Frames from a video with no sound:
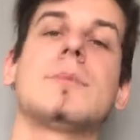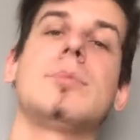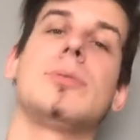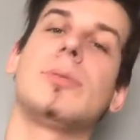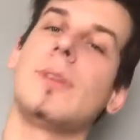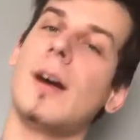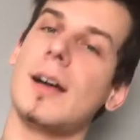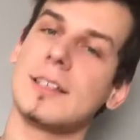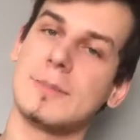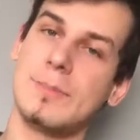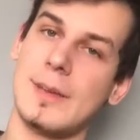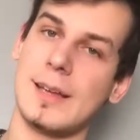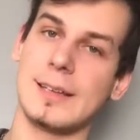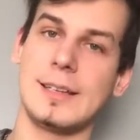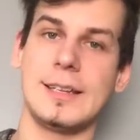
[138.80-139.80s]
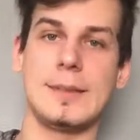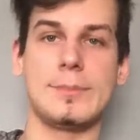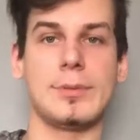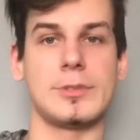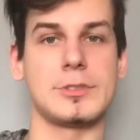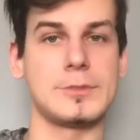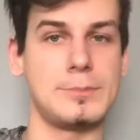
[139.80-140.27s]
for prospecting,
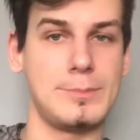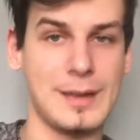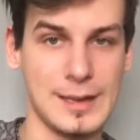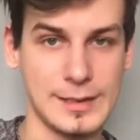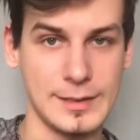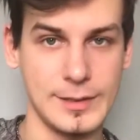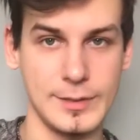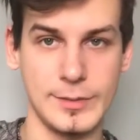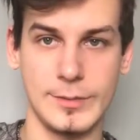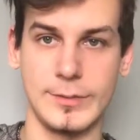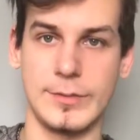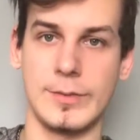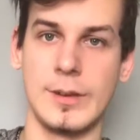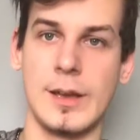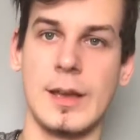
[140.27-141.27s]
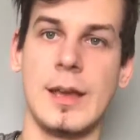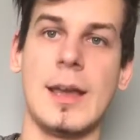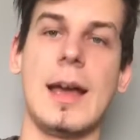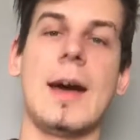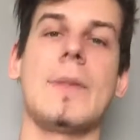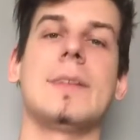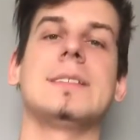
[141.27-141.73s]
perspective,
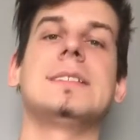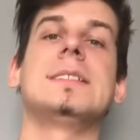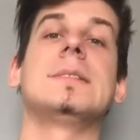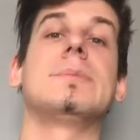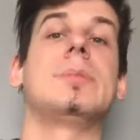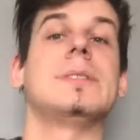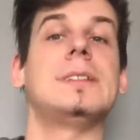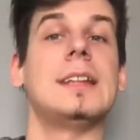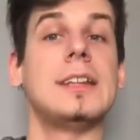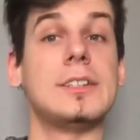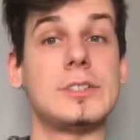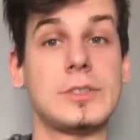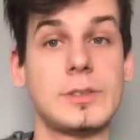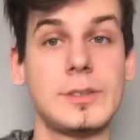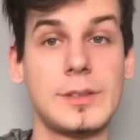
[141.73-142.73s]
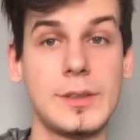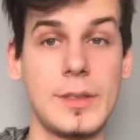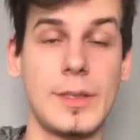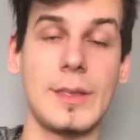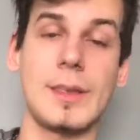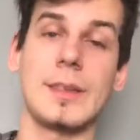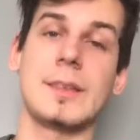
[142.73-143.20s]
how they see the potential in
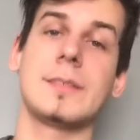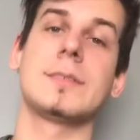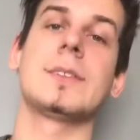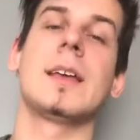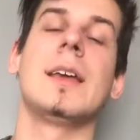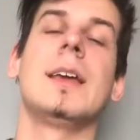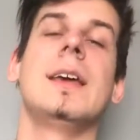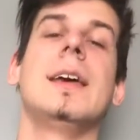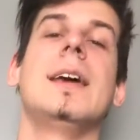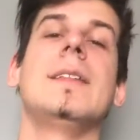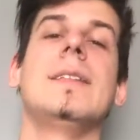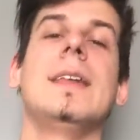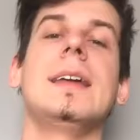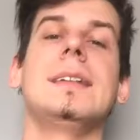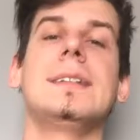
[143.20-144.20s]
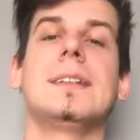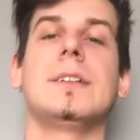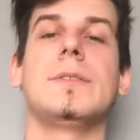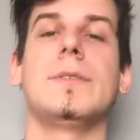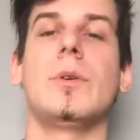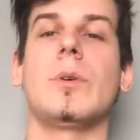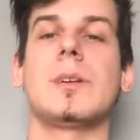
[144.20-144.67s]
things, and they tend
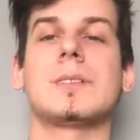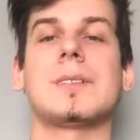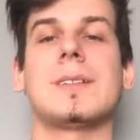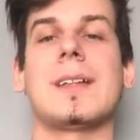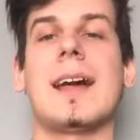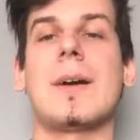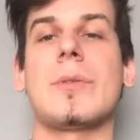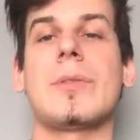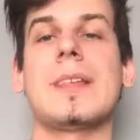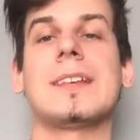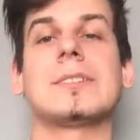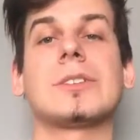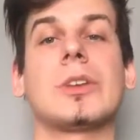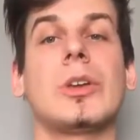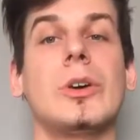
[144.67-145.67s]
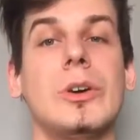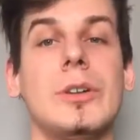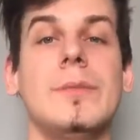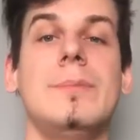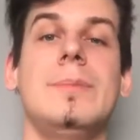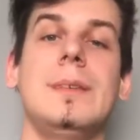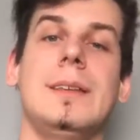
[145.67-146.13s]
to focus on how things
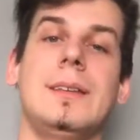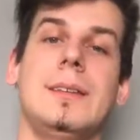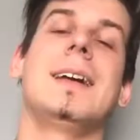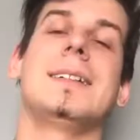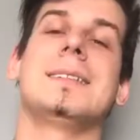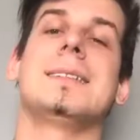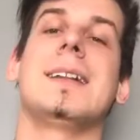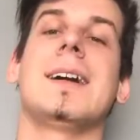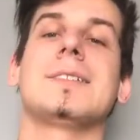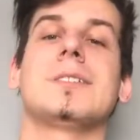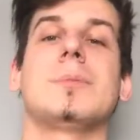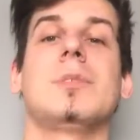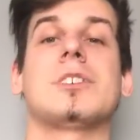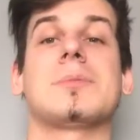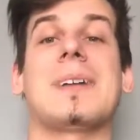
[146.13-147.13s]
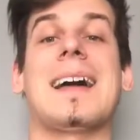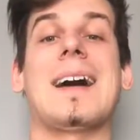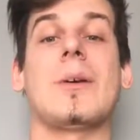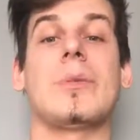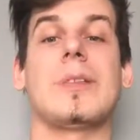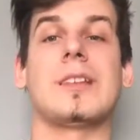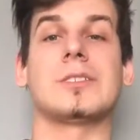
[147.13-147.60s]
could be. It's not so much about
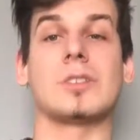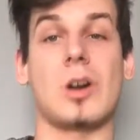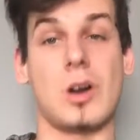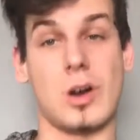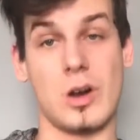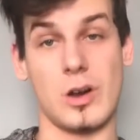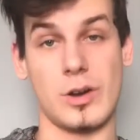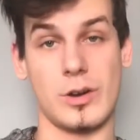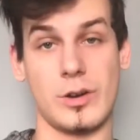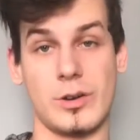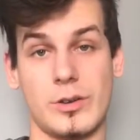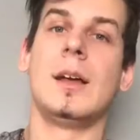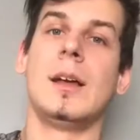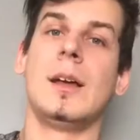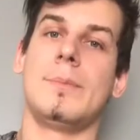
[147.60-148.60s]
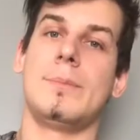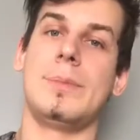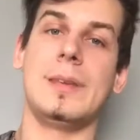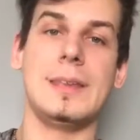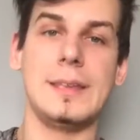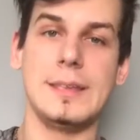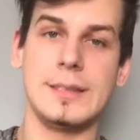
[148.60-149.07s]
how things are.
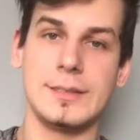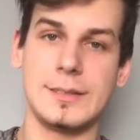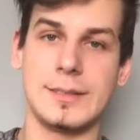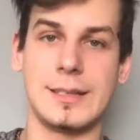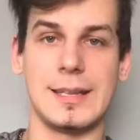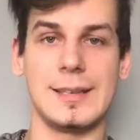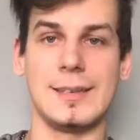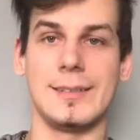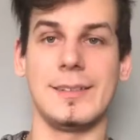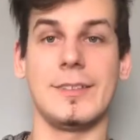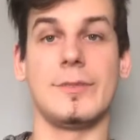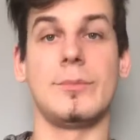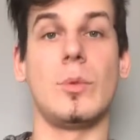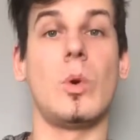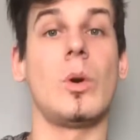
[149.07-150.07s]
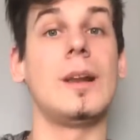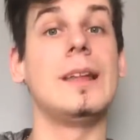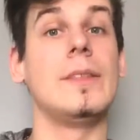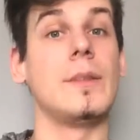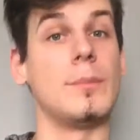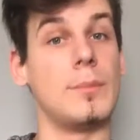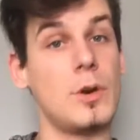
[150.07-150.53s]
P's tend to live more
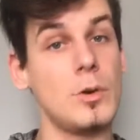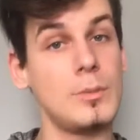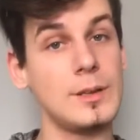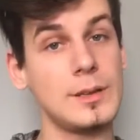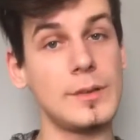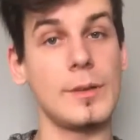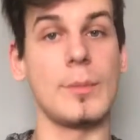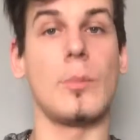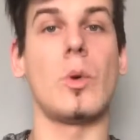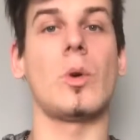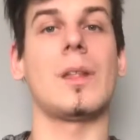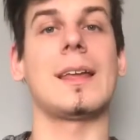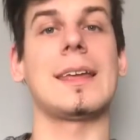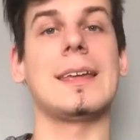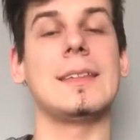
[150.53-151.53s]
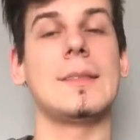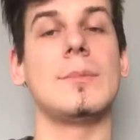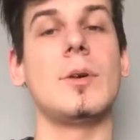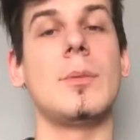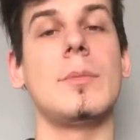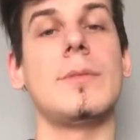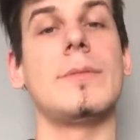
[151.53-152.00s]
in the moment. They're more like in the
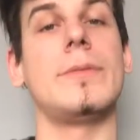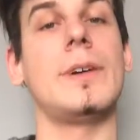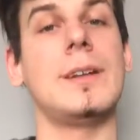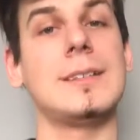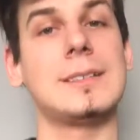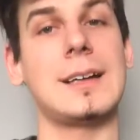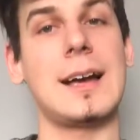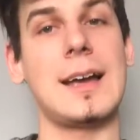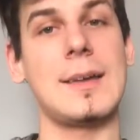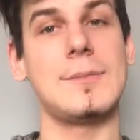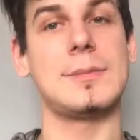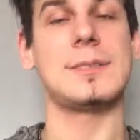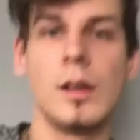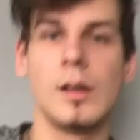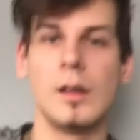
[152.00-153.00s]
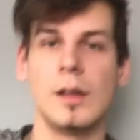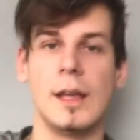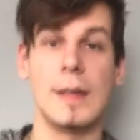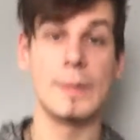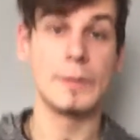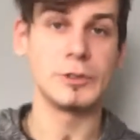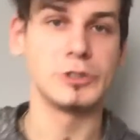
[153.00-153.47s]
moment fun types.
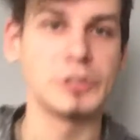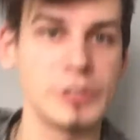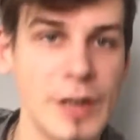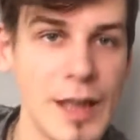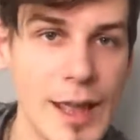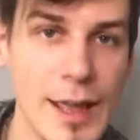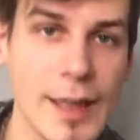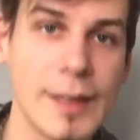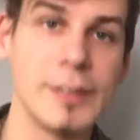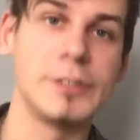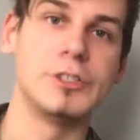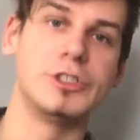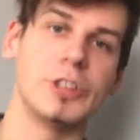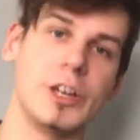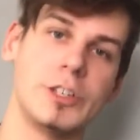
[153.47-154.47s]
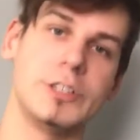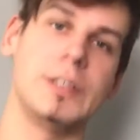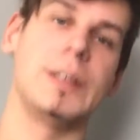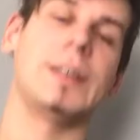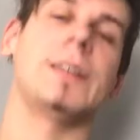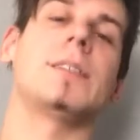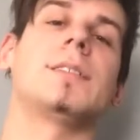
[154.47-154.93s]
And the J,
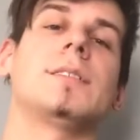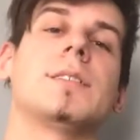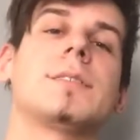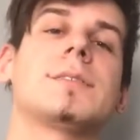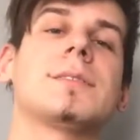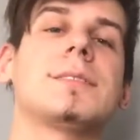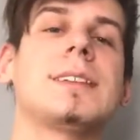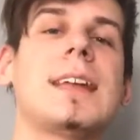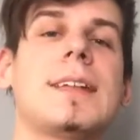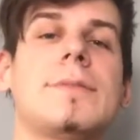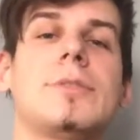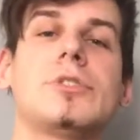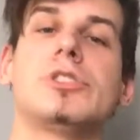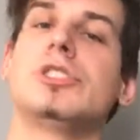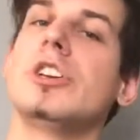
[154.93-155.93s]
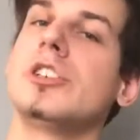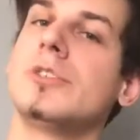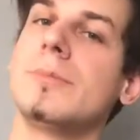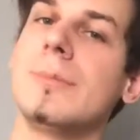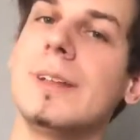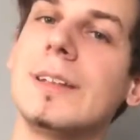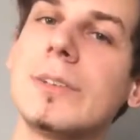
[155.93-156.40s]
judging, doesn't stand for
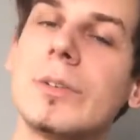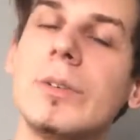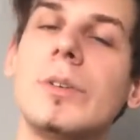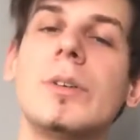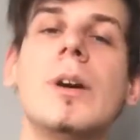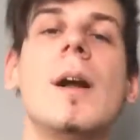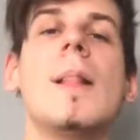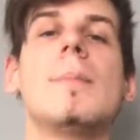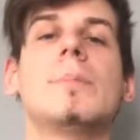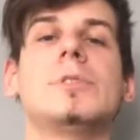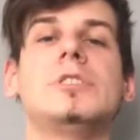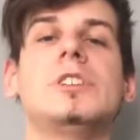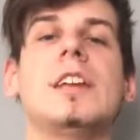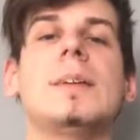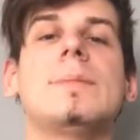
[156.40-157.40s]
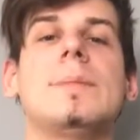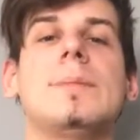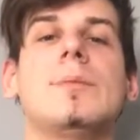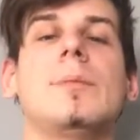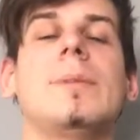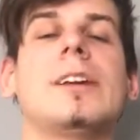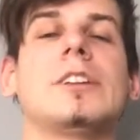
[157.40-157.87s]
judgmental, but J
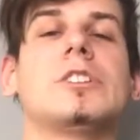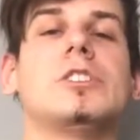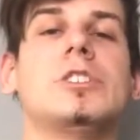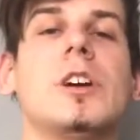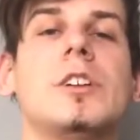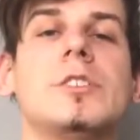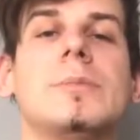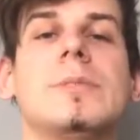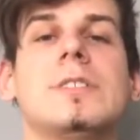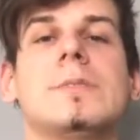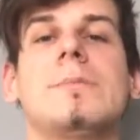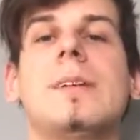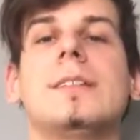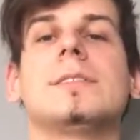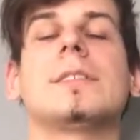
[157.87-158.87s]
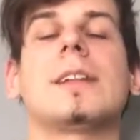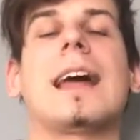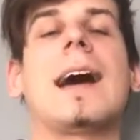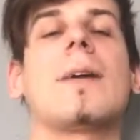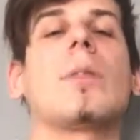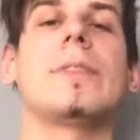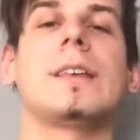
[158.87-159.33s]
people make judgments based on
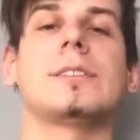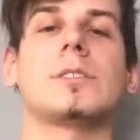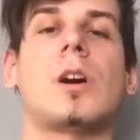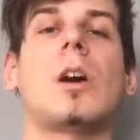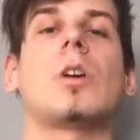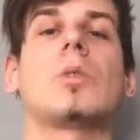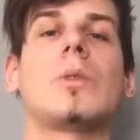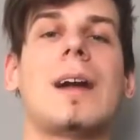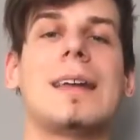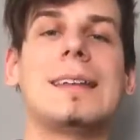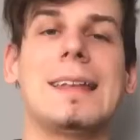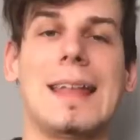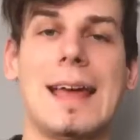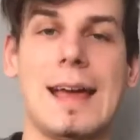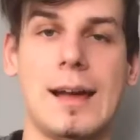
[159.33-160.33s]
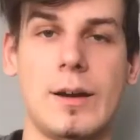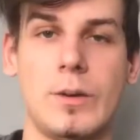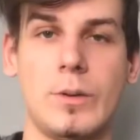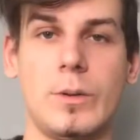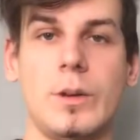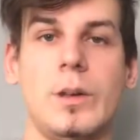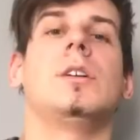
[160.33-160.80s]
how things are right now.